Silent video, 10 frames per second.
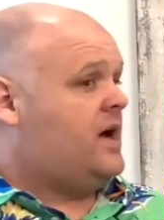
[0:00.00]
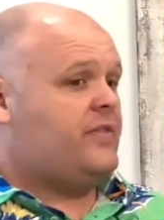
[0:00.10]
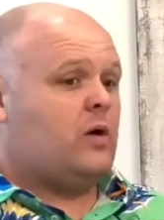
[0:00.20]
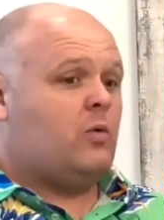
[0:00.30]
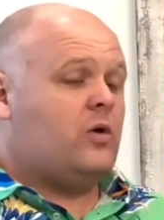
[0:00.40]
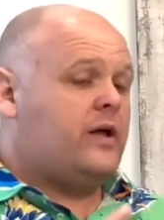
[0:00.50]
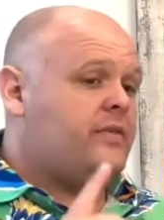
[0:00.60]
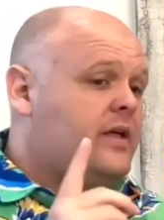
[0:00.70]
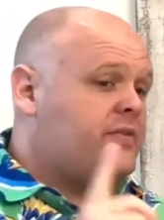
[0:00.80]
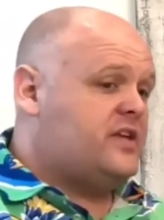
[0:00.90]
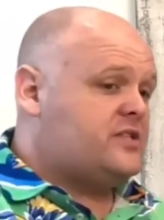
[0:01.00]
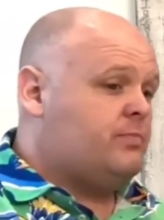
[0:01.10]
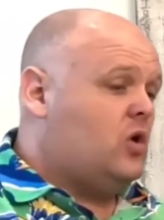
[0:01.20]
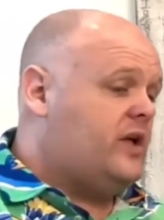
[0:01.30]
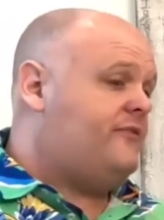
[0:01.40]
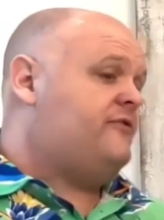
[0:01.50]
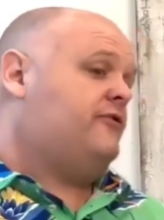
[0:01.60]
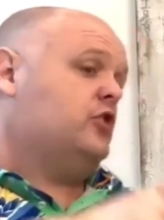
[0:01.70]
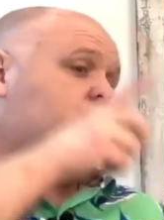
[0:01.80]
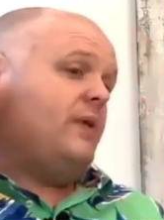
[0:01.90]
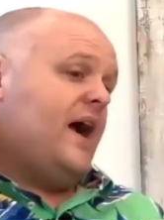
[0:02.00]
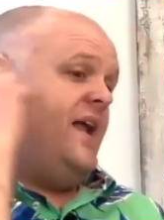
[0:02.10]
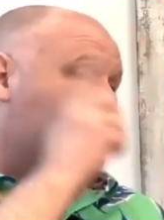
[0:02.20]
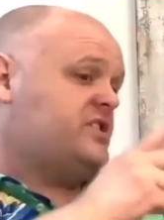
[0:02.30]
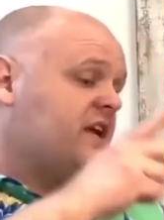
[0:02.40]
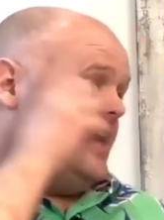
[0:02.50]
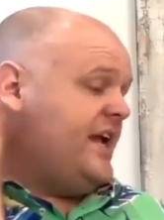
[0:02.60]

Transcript: Uh, that w- the, this bullet flew by his